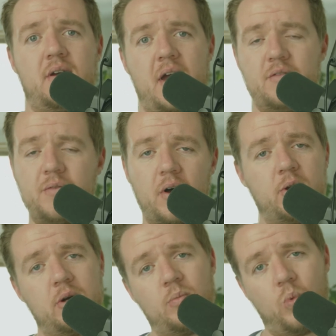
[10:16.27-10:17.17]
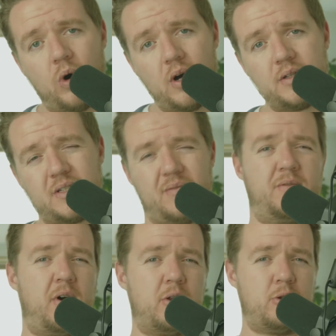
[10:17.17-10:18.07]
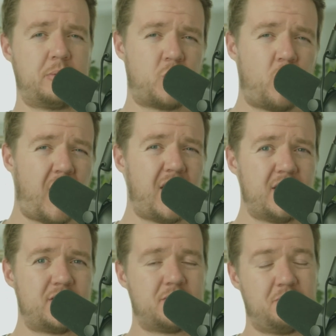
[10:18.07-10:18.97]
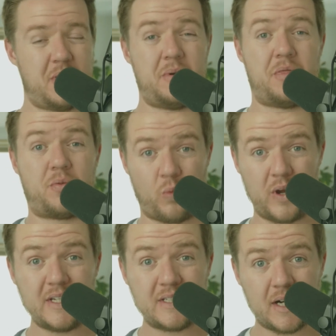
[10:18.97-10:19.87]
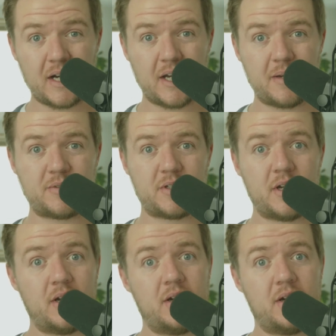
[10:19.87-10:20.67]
Have you followed up once? Have you followed up twice? Maybe 3 times?